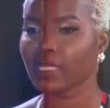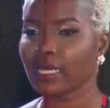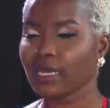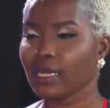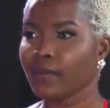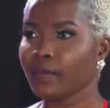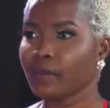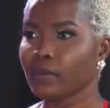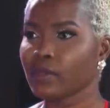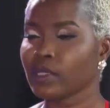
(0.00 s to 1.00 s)
that
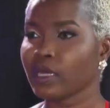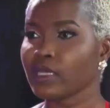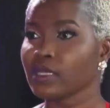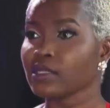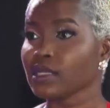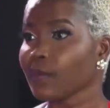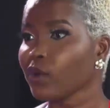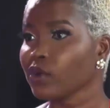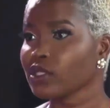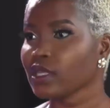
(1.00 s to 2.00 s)
um, there isn't
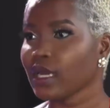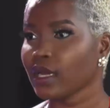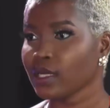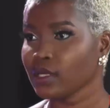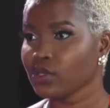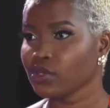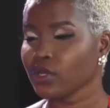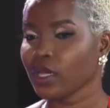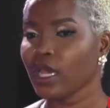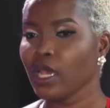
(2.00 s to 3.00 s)
support in our
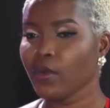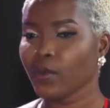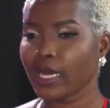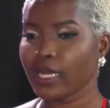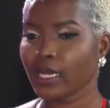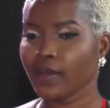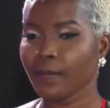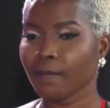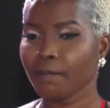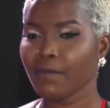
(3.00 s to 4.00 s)
industry, right?
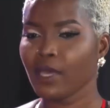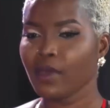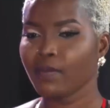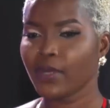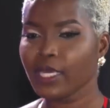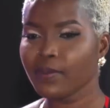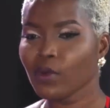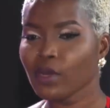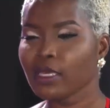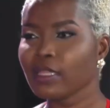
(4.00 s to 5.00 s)
Um,
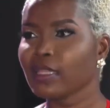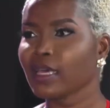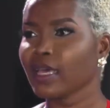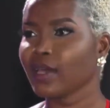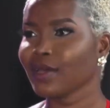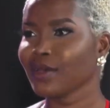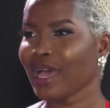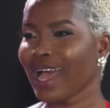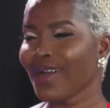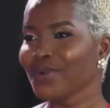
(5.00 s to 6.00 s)
people in there,
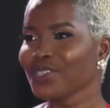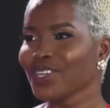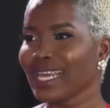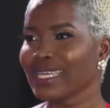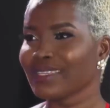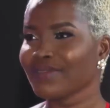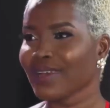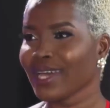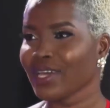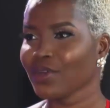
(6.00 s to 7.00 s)
how would you
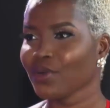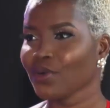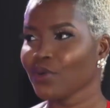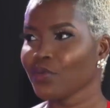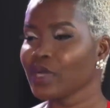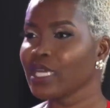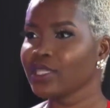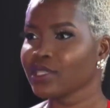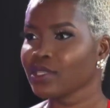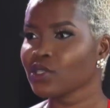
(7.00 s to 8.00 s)
classify your
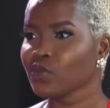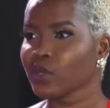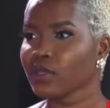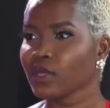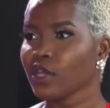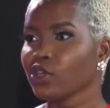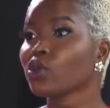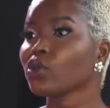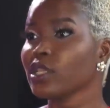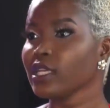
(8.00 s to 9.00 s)
relations with
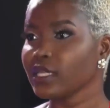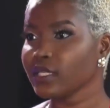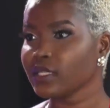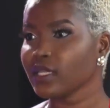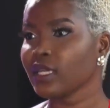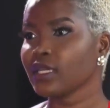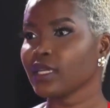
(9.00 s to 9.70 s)
your colleagues in the